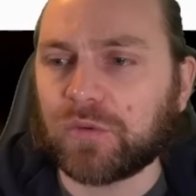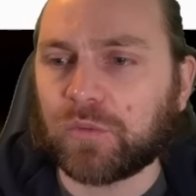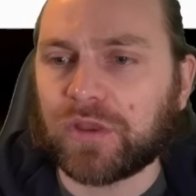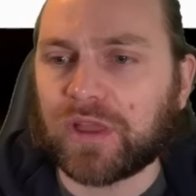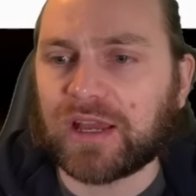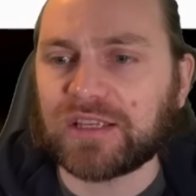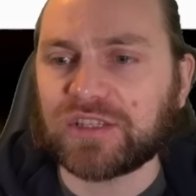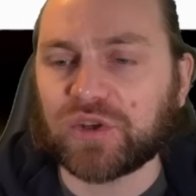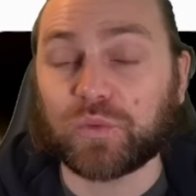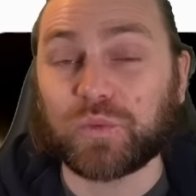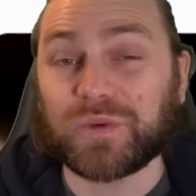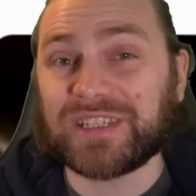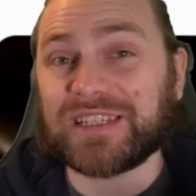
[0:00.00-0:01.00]
one of the highest
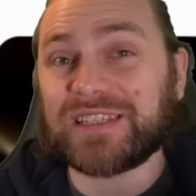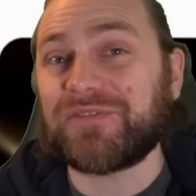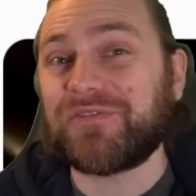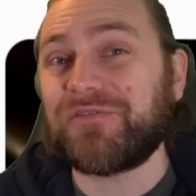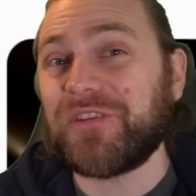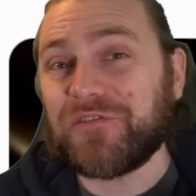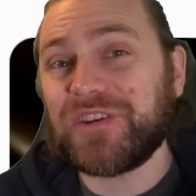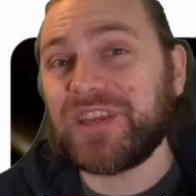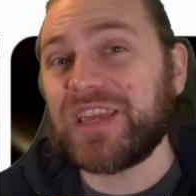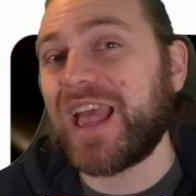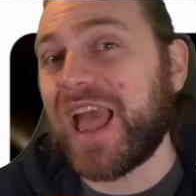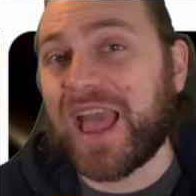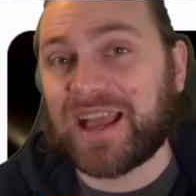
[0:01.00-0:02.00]
sold, which is
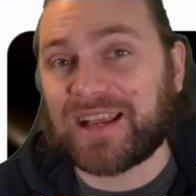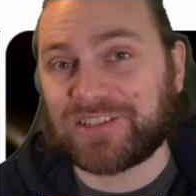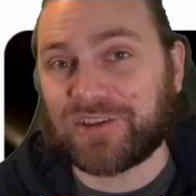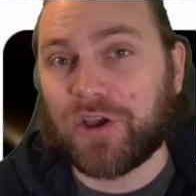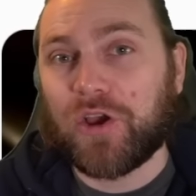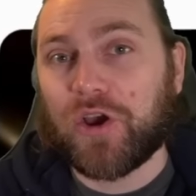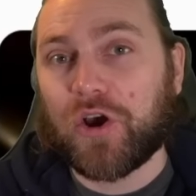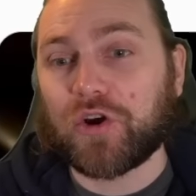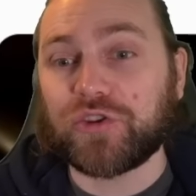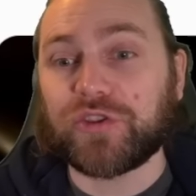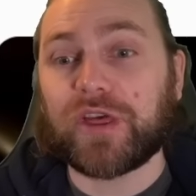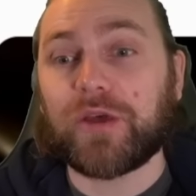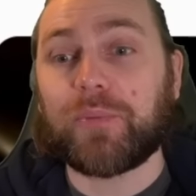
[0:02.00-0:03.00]
50x
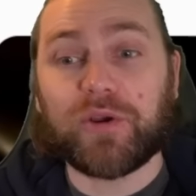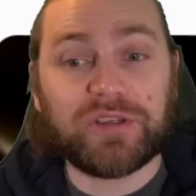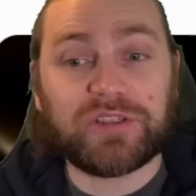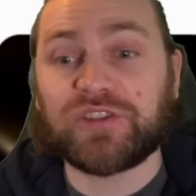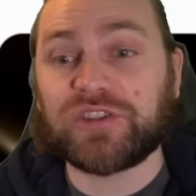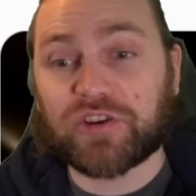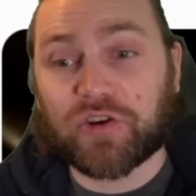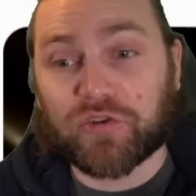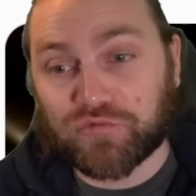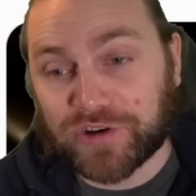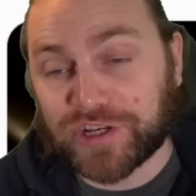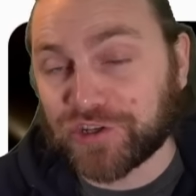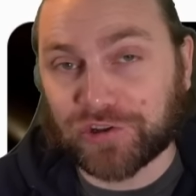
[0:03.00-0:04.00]
on their person's
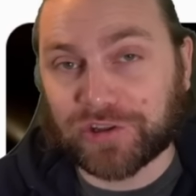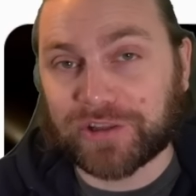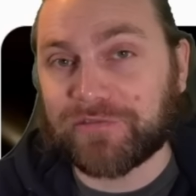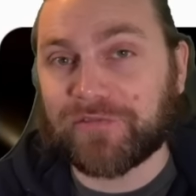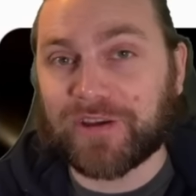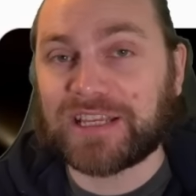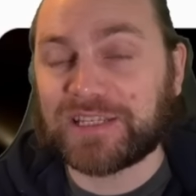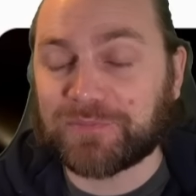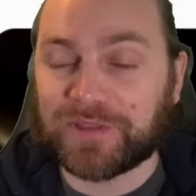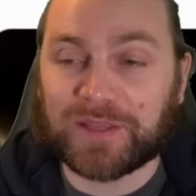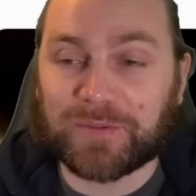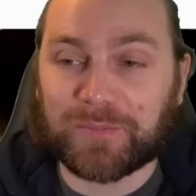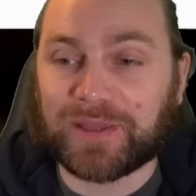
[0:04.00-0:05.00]
original
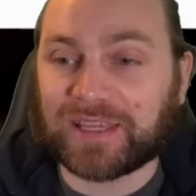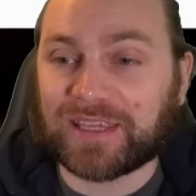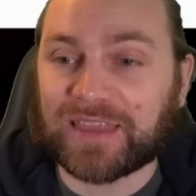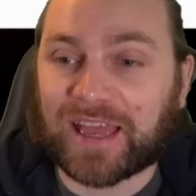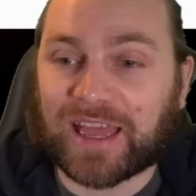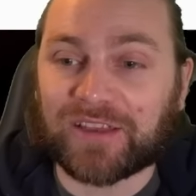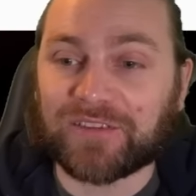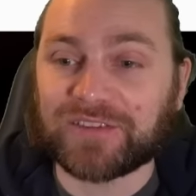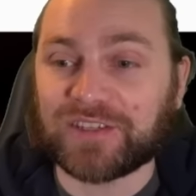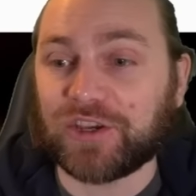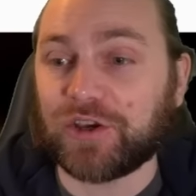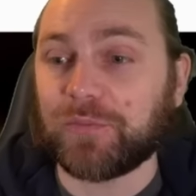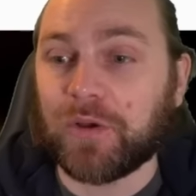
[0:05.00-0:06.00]
investment in picking that
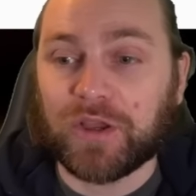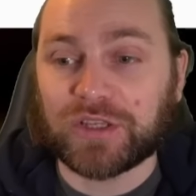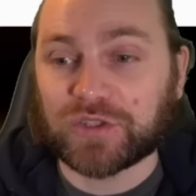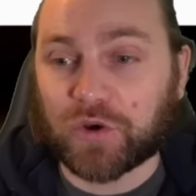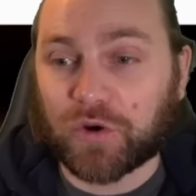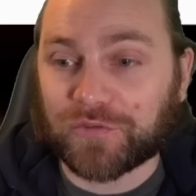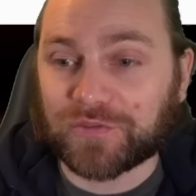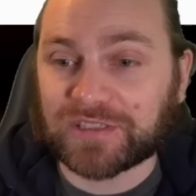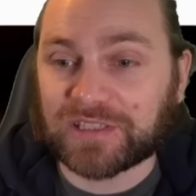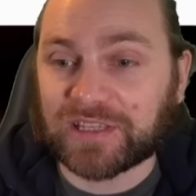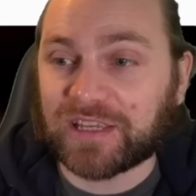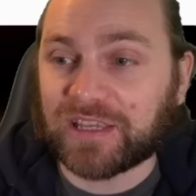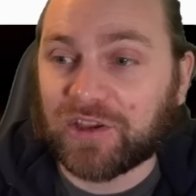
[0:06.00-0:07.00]
NFT up. So
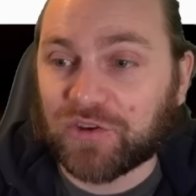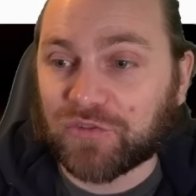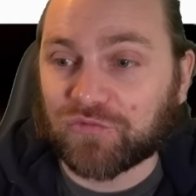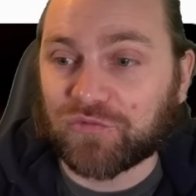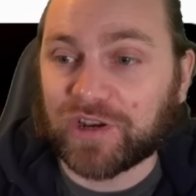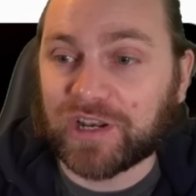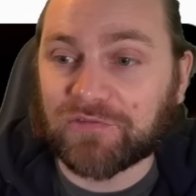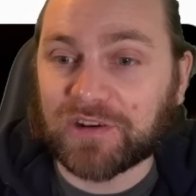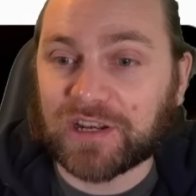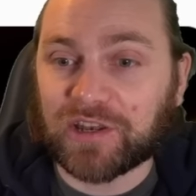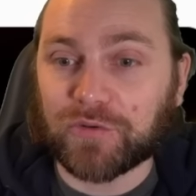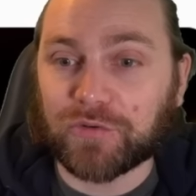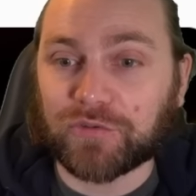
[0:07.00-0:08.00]
obviously really,
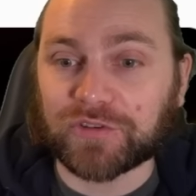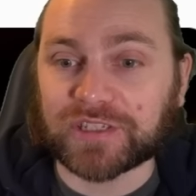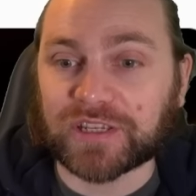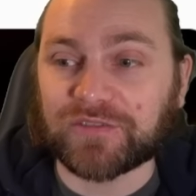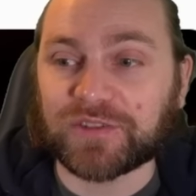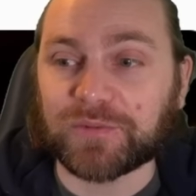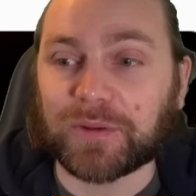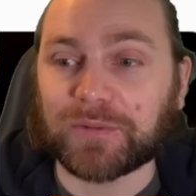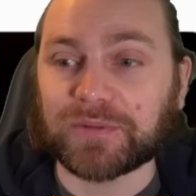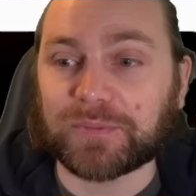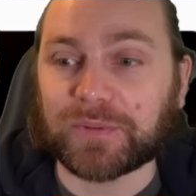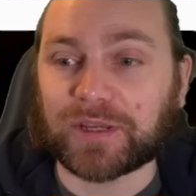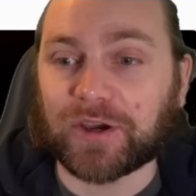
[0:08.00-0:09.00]
really lucrative to be able to pick